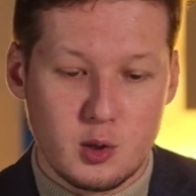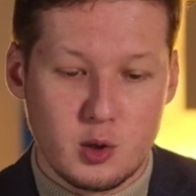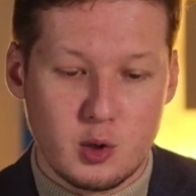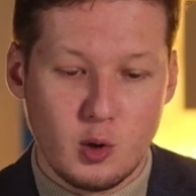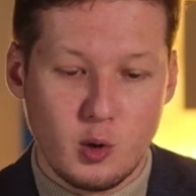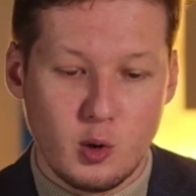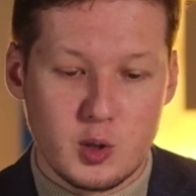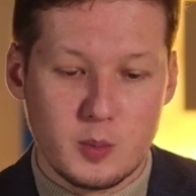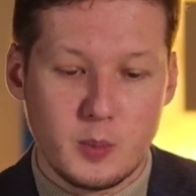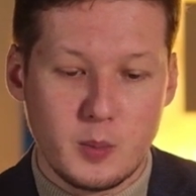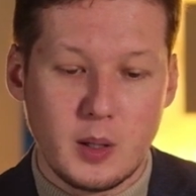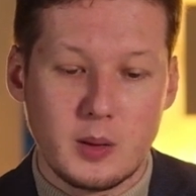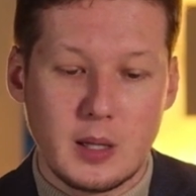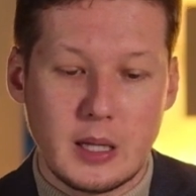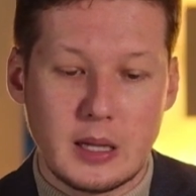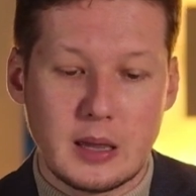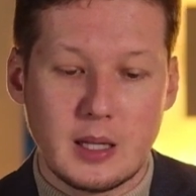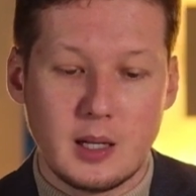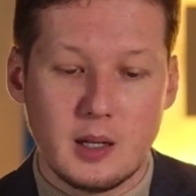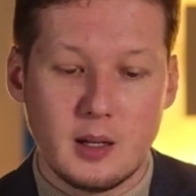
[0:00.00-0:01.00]
and it shows me
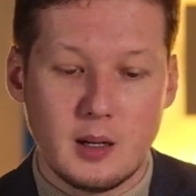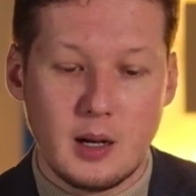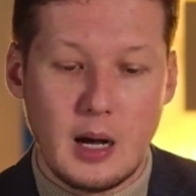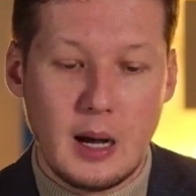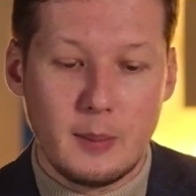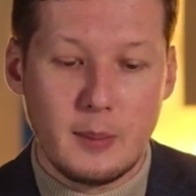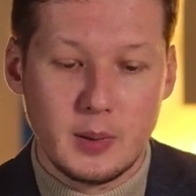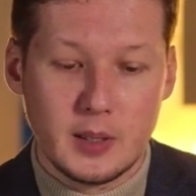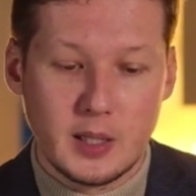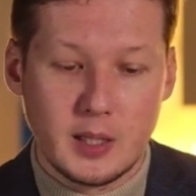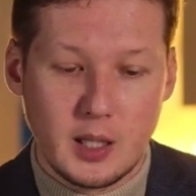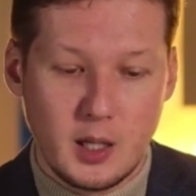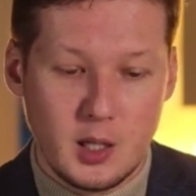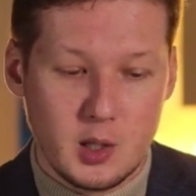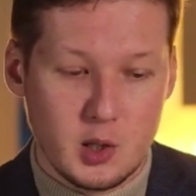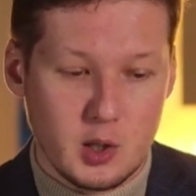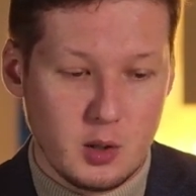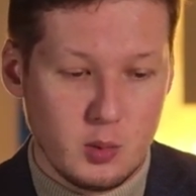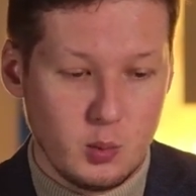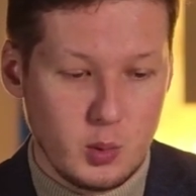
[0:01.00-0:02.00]
that
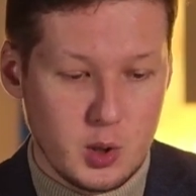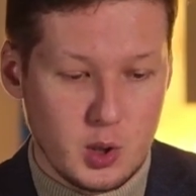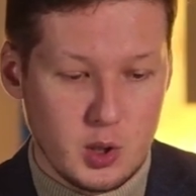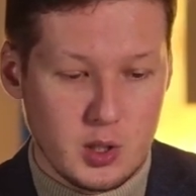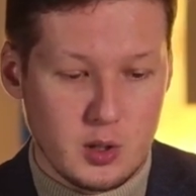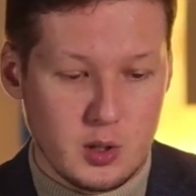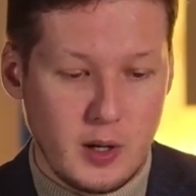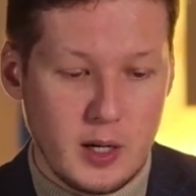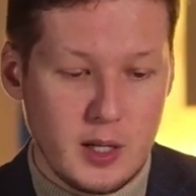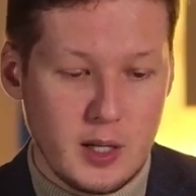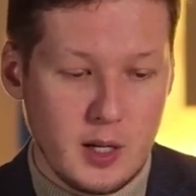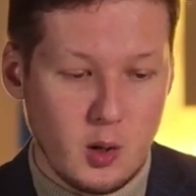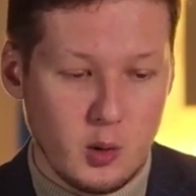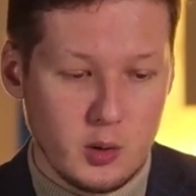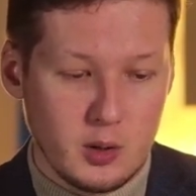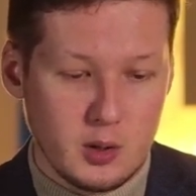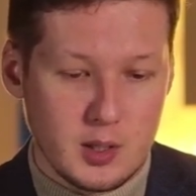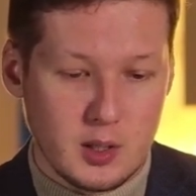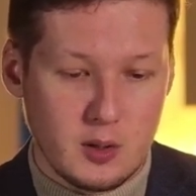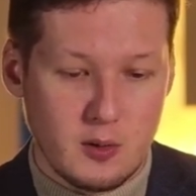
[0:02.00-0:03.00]
application, which is right
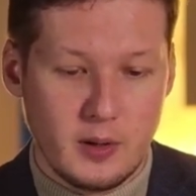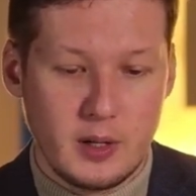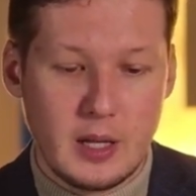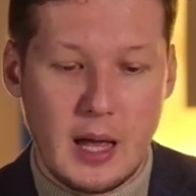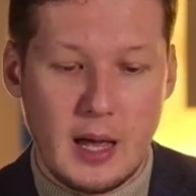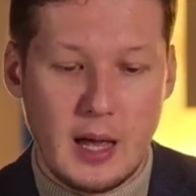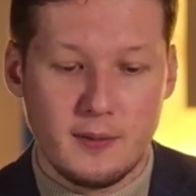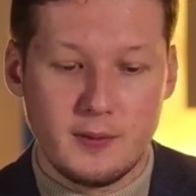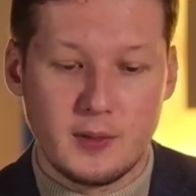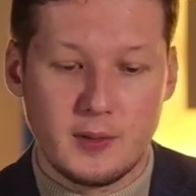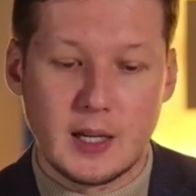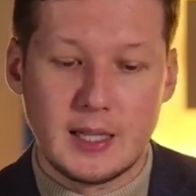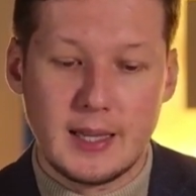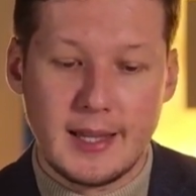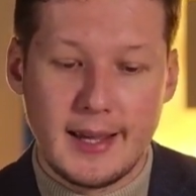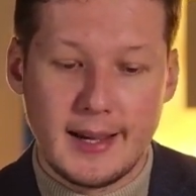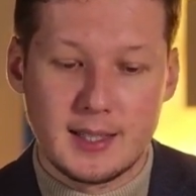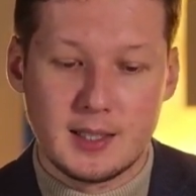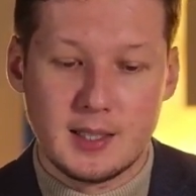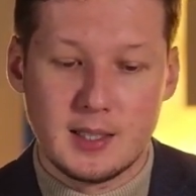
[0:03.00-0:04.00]
now on the screen, have
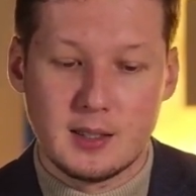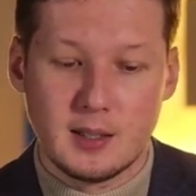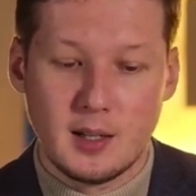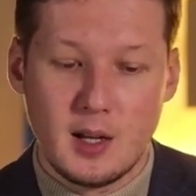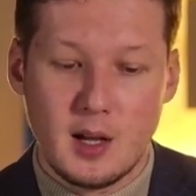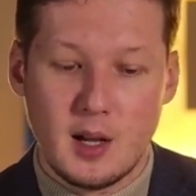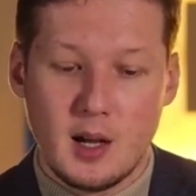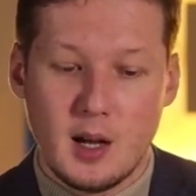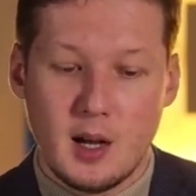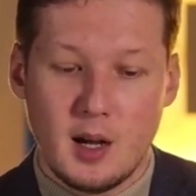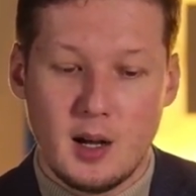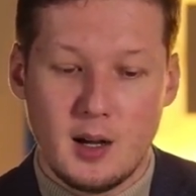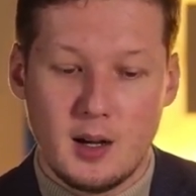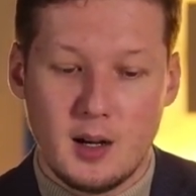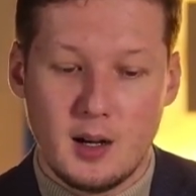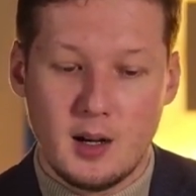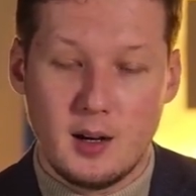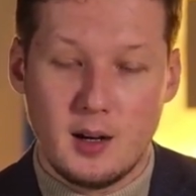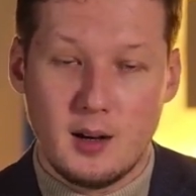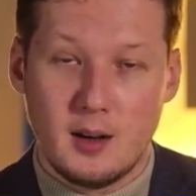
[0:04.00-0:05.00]
connected
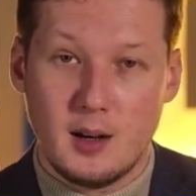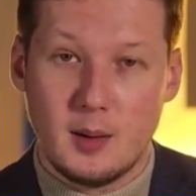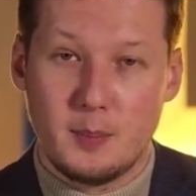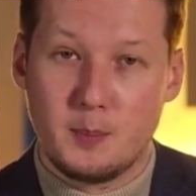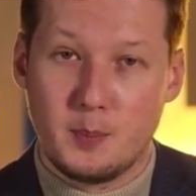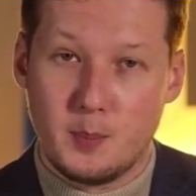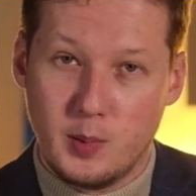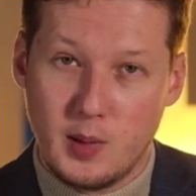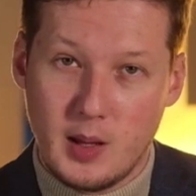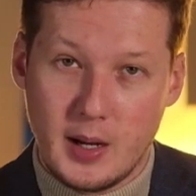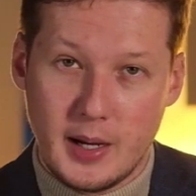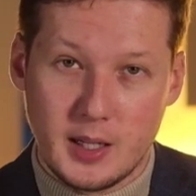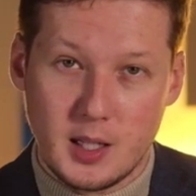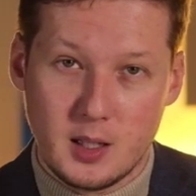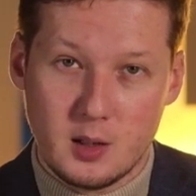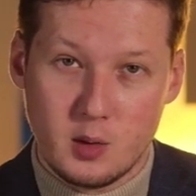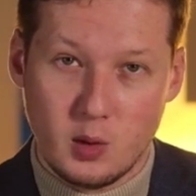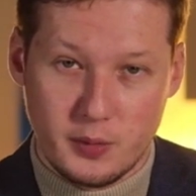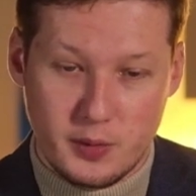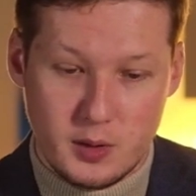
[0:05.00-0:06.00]

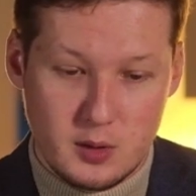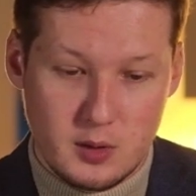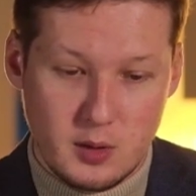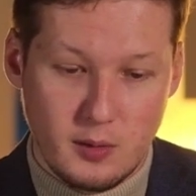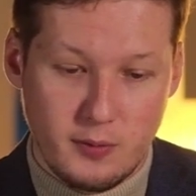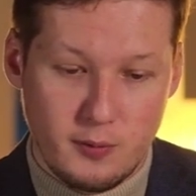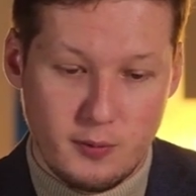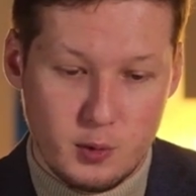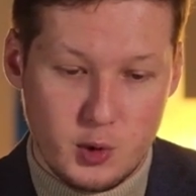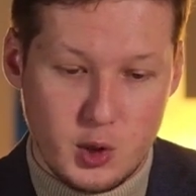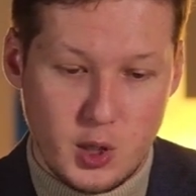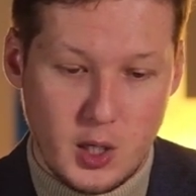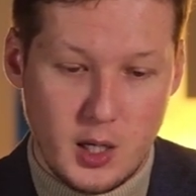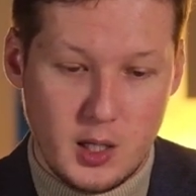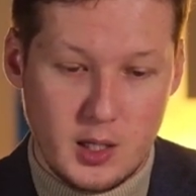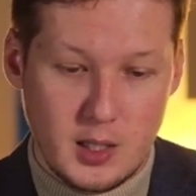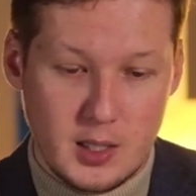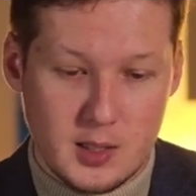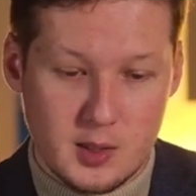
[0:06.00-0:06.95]
plugin of the Drill4J.